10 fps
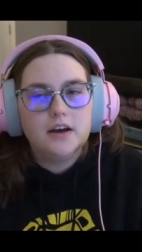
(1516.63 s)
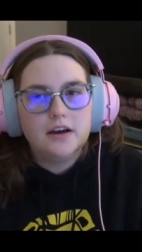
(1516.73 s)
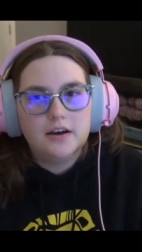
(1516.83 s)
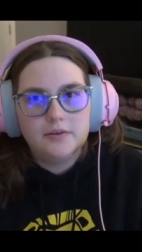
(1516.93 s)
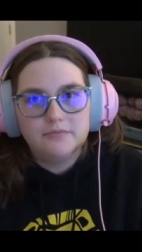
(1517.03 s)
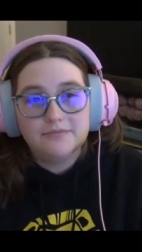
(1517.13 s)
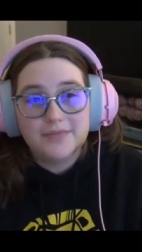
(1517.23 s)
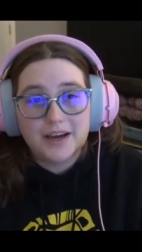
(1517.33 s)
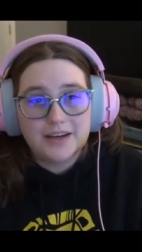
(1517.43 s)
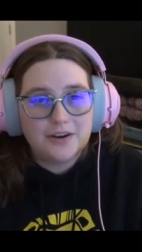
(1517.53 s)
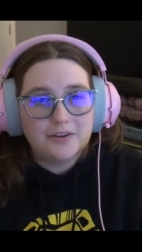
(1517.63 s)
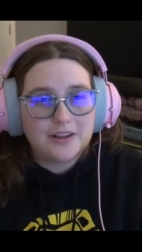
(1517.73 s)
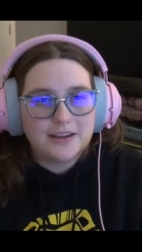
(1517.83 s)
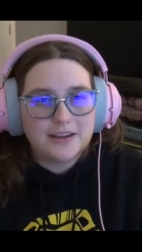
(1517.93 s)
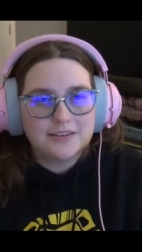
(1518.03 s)
Um, I know,
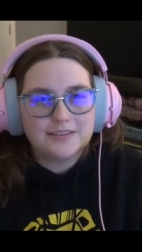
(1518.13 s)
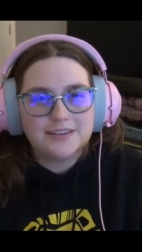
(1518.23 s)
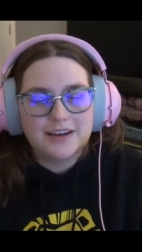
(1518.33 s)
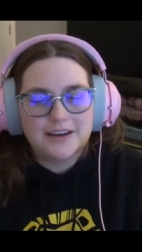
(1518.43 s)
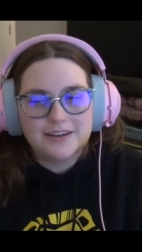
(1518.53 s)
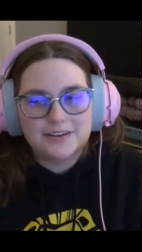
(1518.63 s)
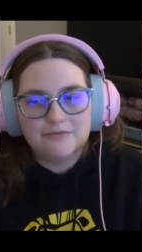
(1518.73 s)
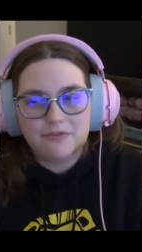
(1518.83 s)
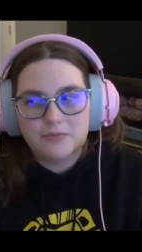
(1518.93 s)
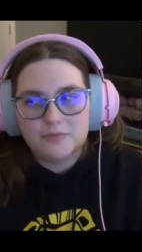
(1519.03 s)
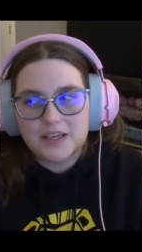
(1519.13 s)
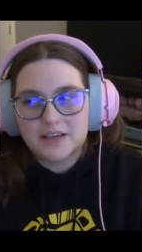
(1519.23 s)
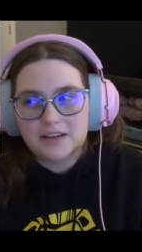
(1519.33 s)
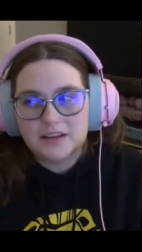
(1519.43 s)
like, uh, for me,